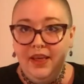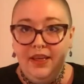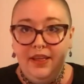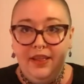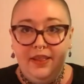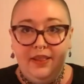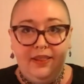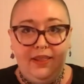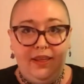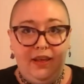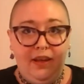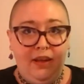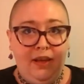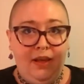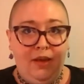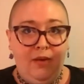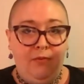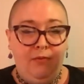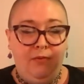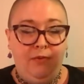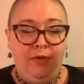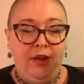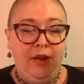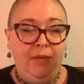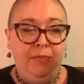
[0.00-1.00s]
they
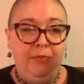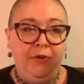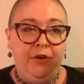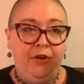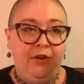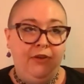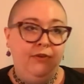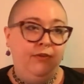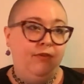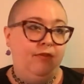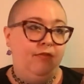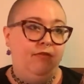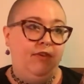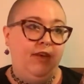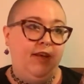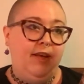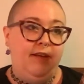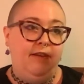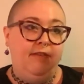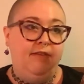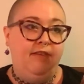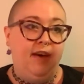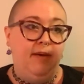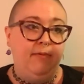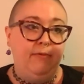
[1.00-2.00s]
reproduce
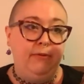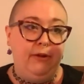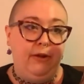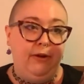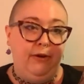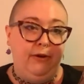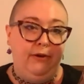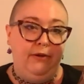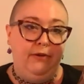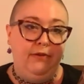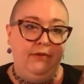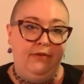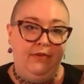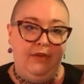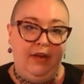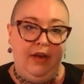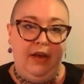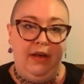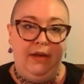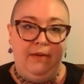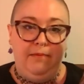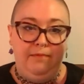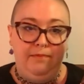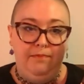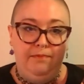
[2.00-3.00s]
via doublers,
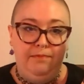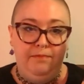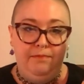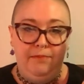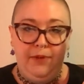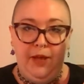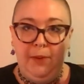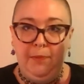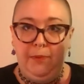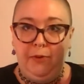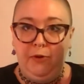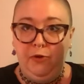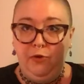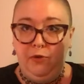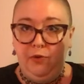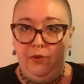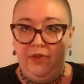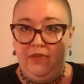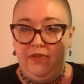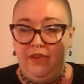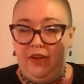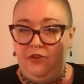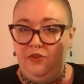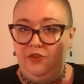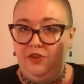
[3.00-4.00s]
people who
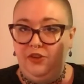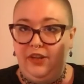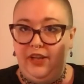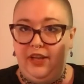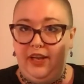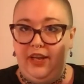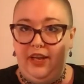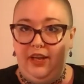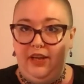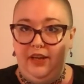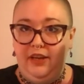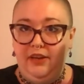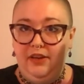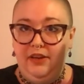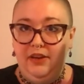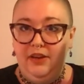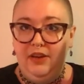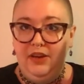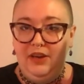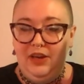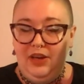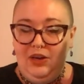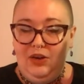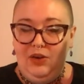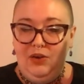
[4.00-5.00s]
essentially
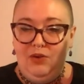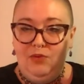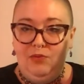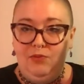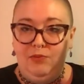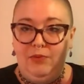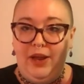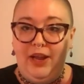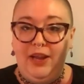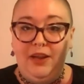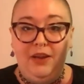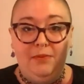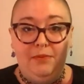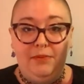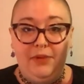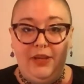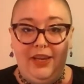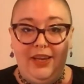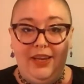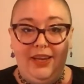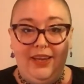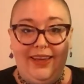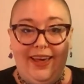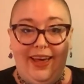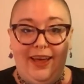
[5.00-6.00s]

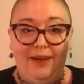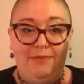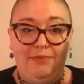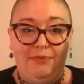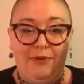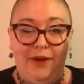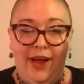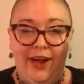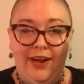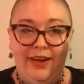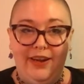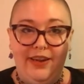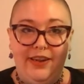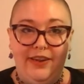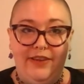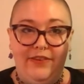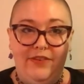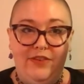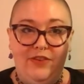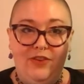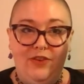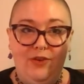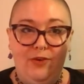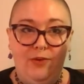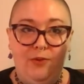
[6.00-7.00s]
randomly get
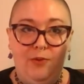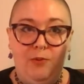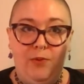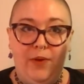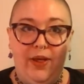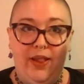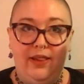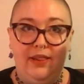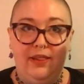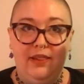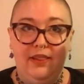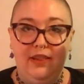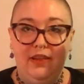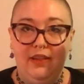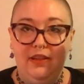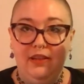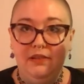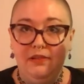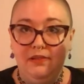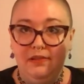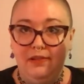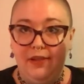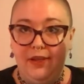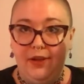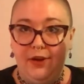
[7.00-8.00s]
pregnant with
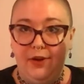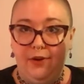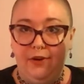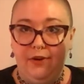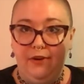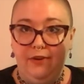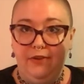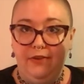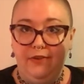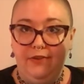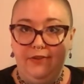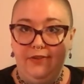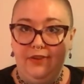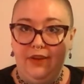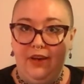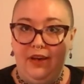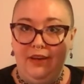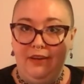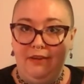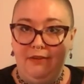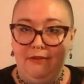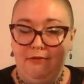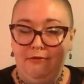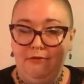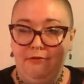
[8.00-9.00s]
litters
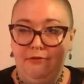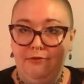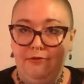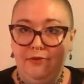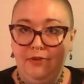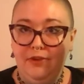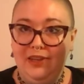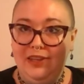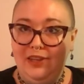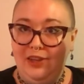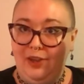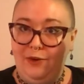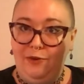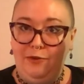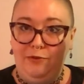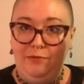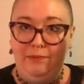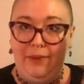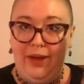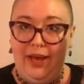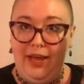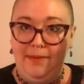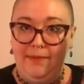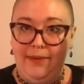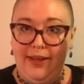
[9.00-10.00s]
of clone
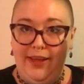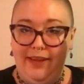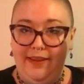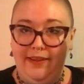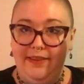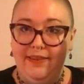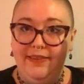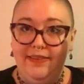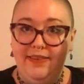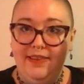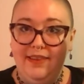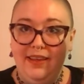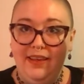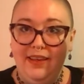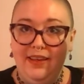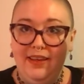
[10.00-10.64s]
babies.